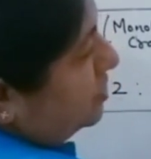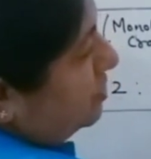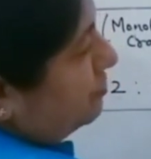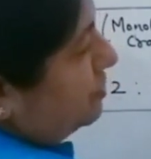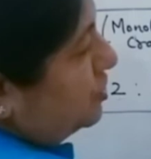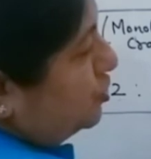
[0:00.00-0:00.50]

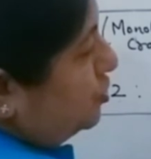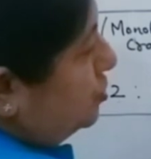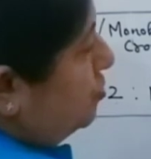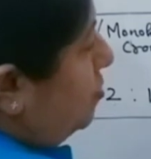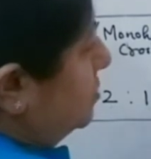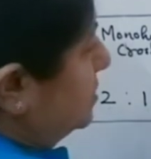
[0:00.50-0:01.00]

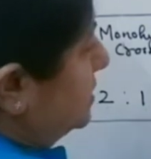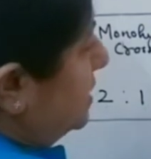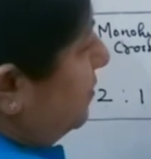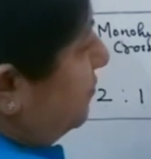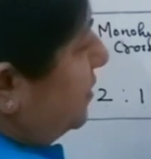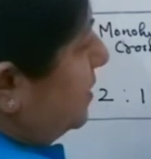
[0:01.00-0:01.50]
generation on
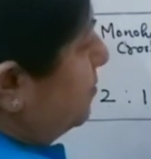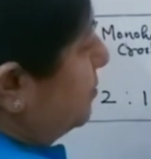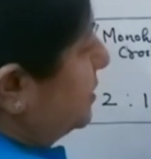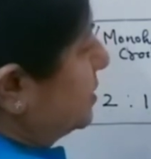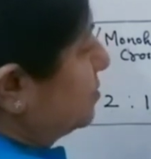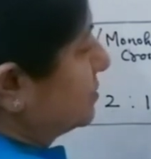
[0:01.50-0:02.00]
selfing
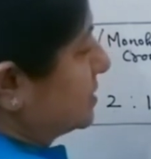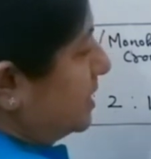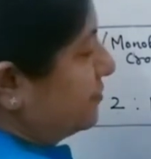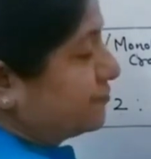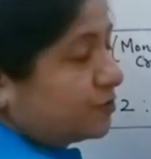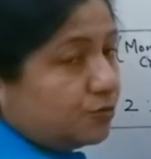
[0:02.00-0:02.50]
produced
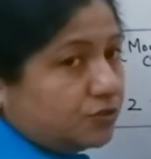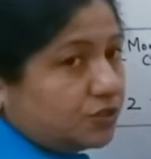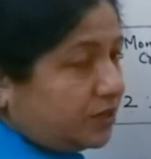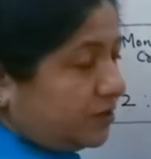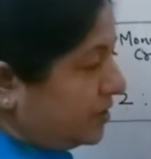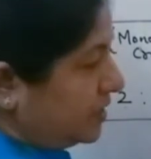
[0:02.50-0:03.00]
F2
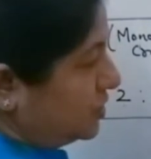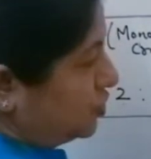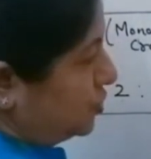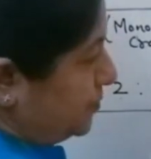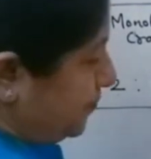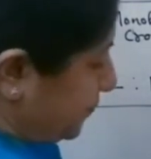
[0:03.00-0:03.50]
generation.